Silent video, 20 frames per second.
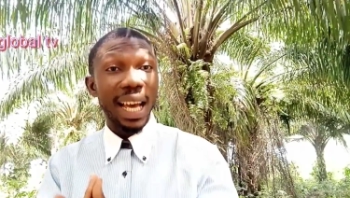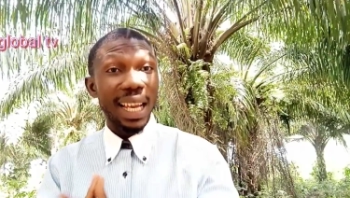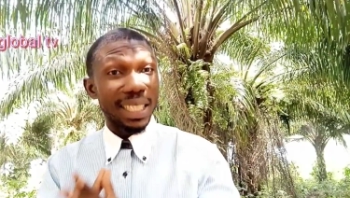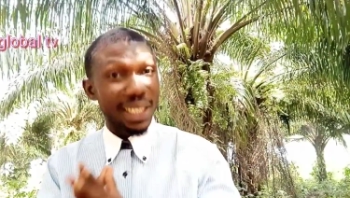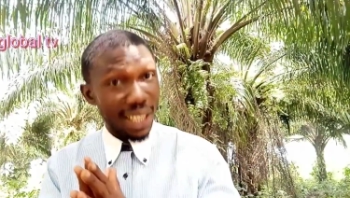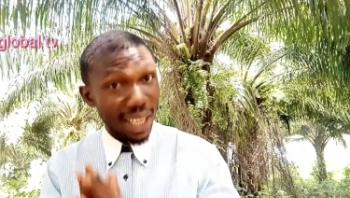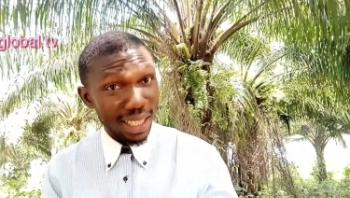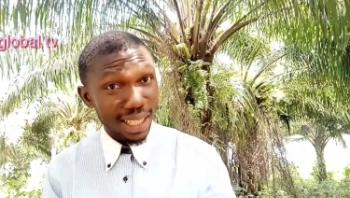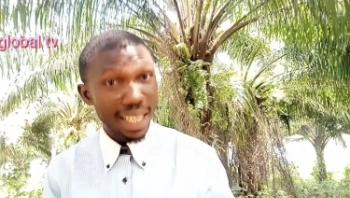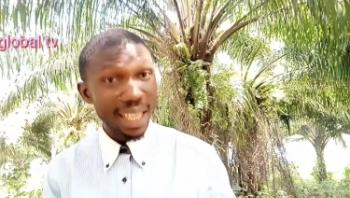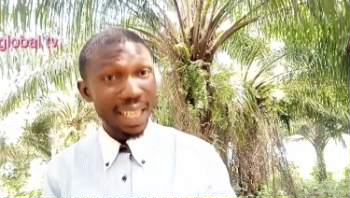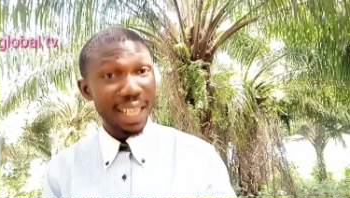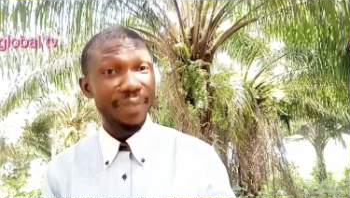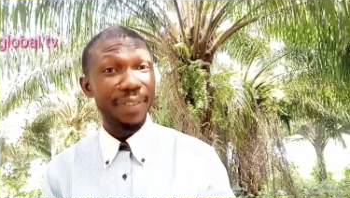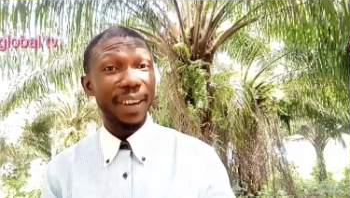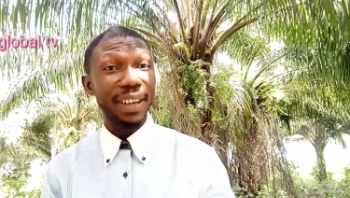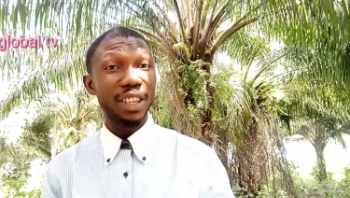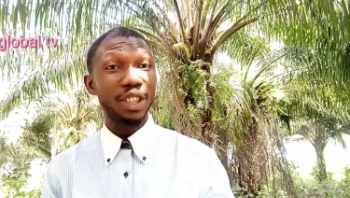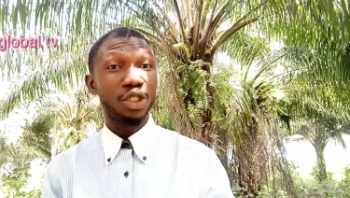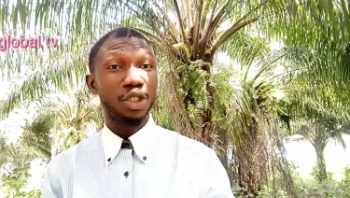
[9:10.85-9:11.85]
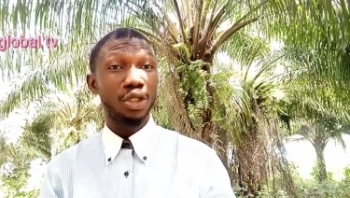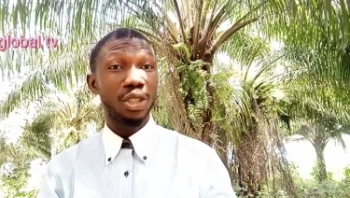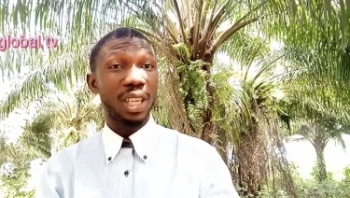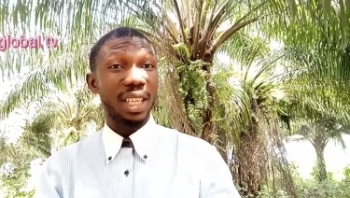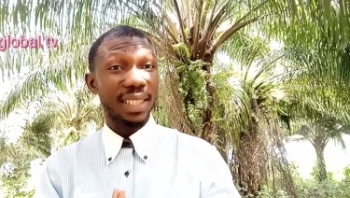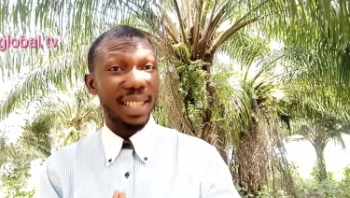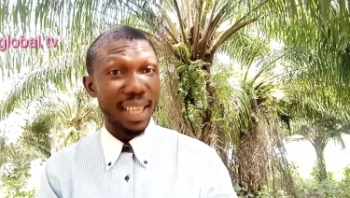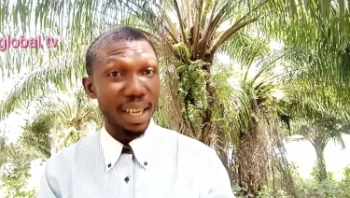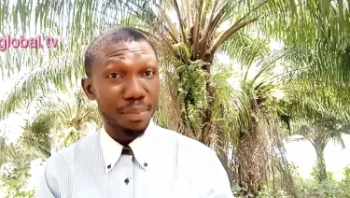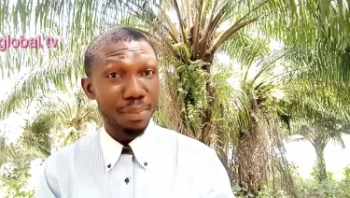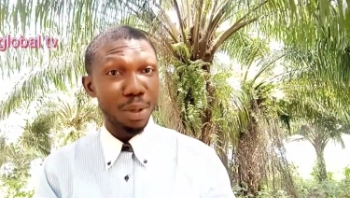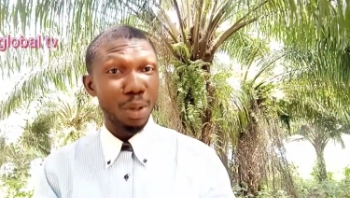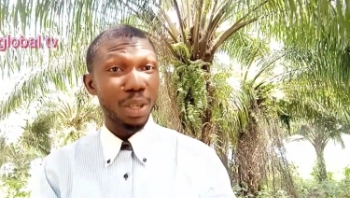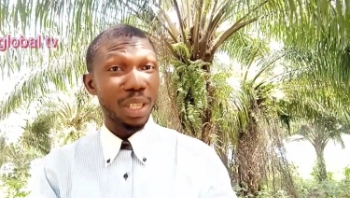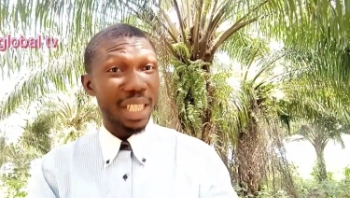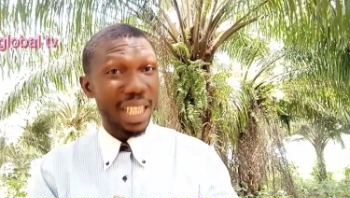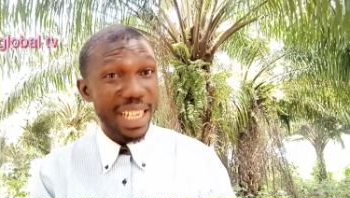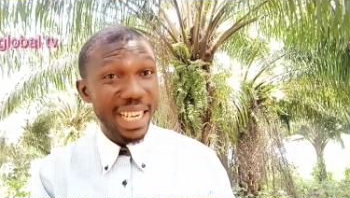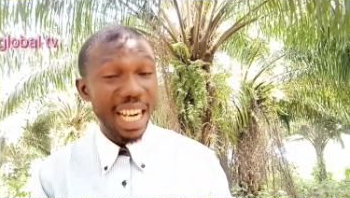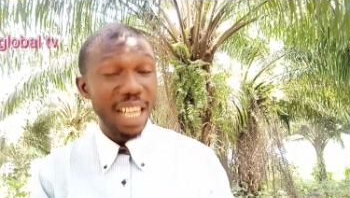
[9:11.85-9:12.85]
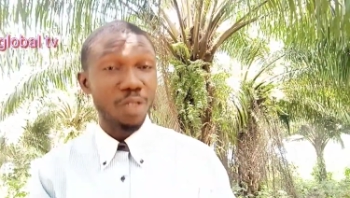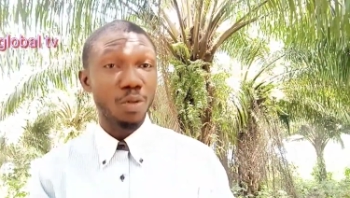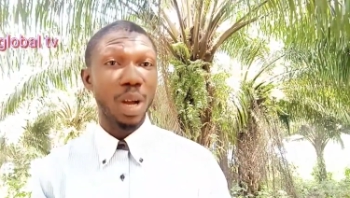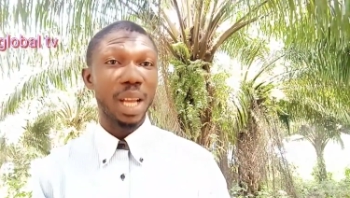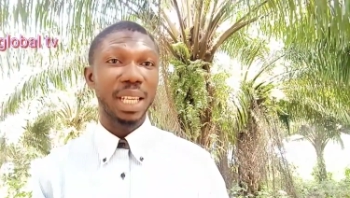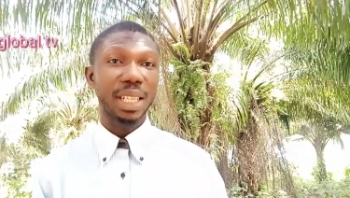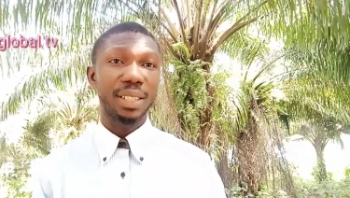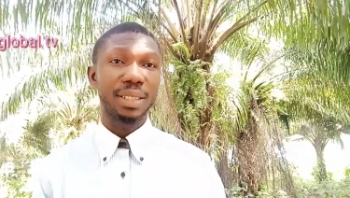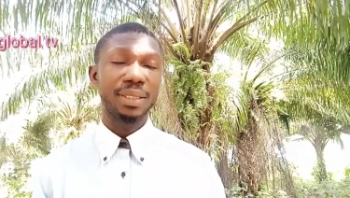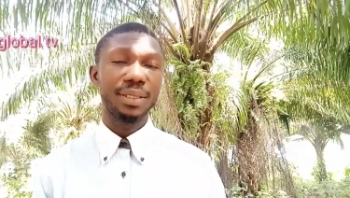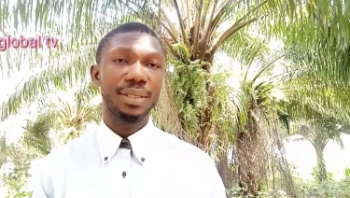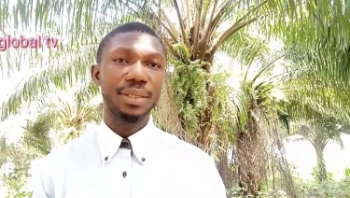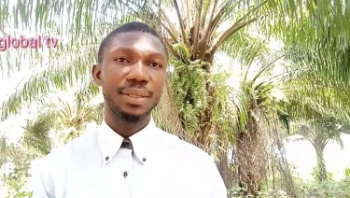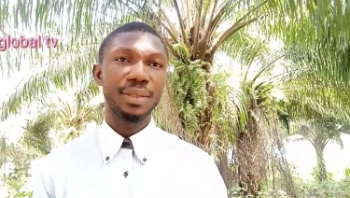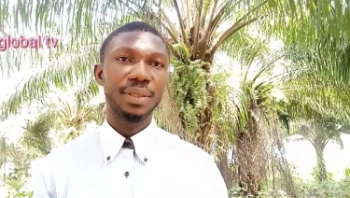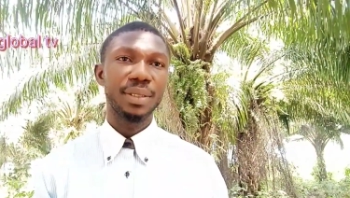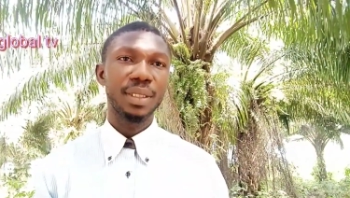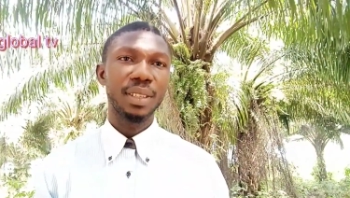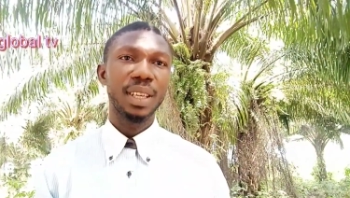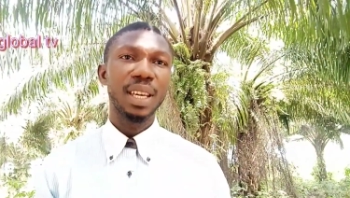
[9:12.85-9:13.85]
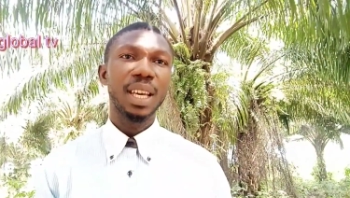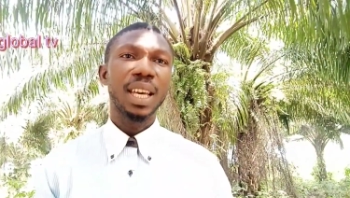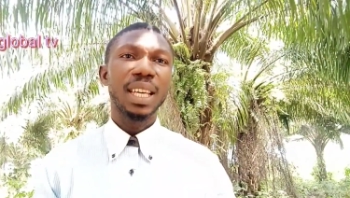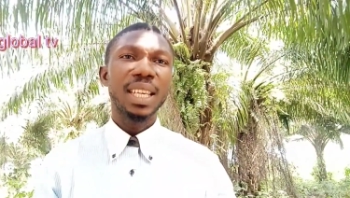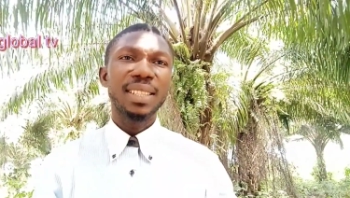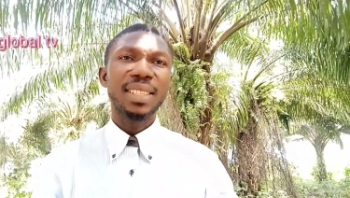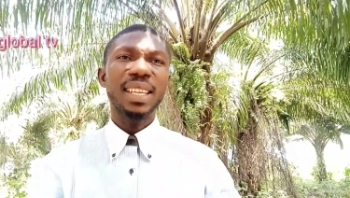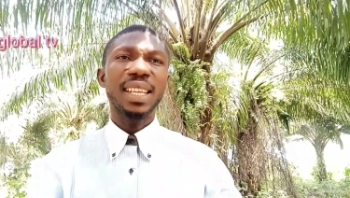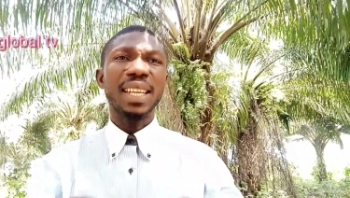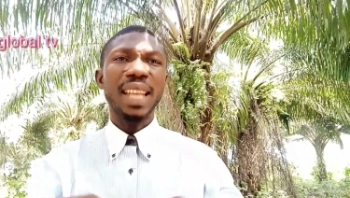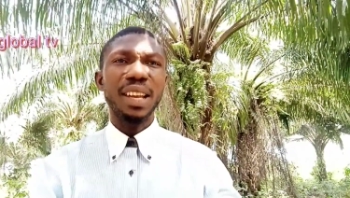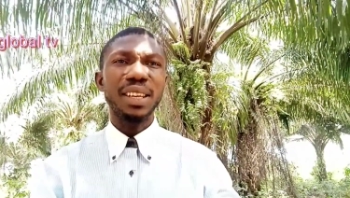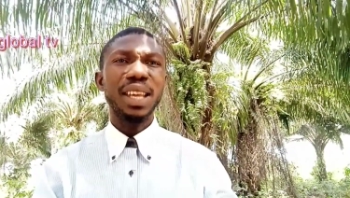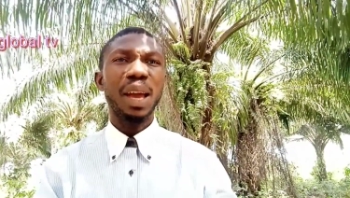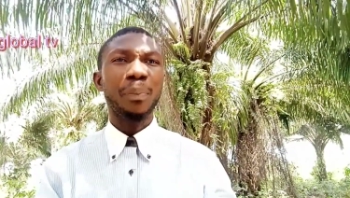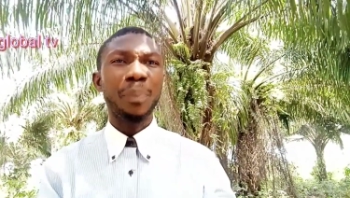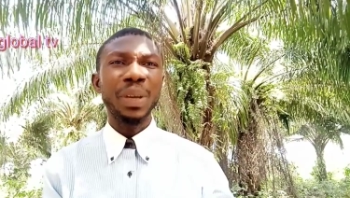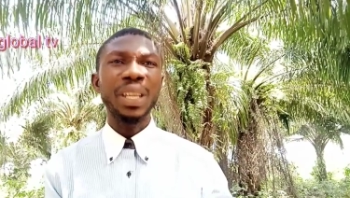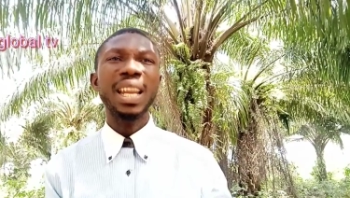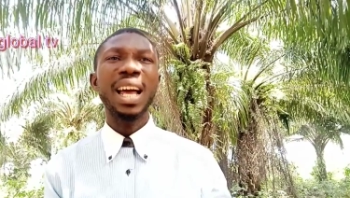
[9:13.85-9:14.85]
It will surprise you one of them told me, he said, with the roasting of cocoyam,